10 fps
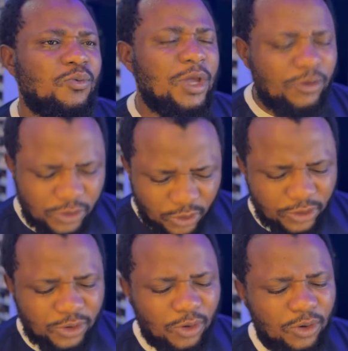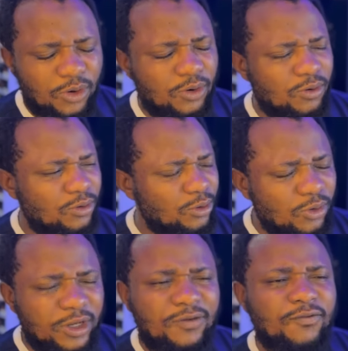Were you just
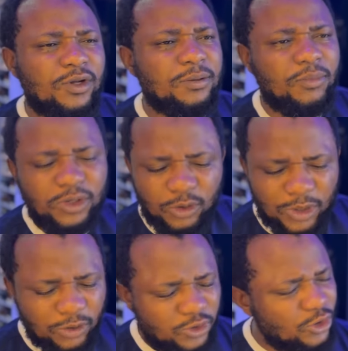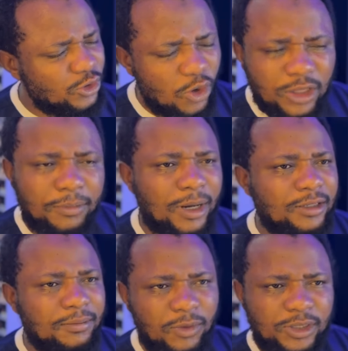looking for the money? Were you just all about
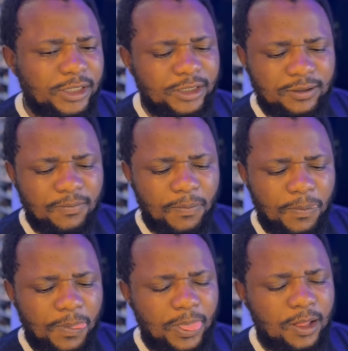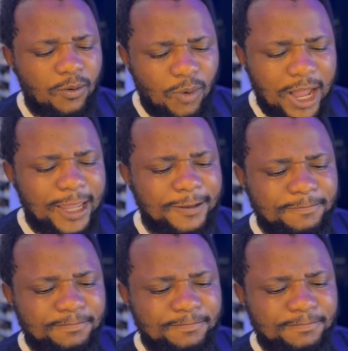the money? Why?